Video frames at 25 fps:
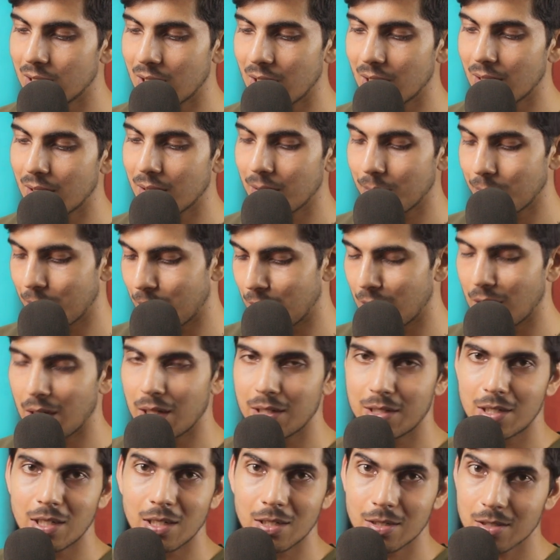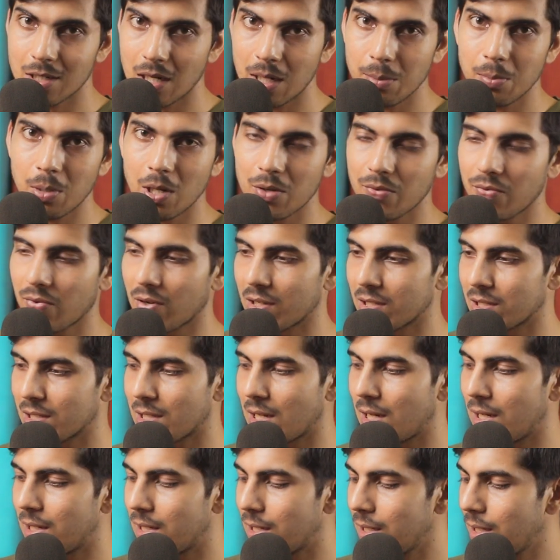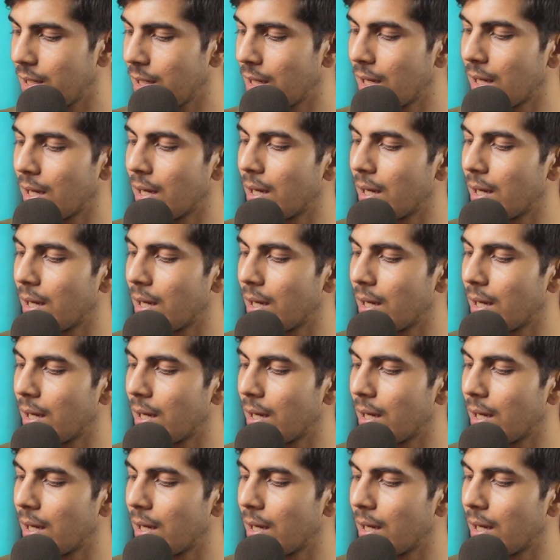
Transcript: than the tripod functionality.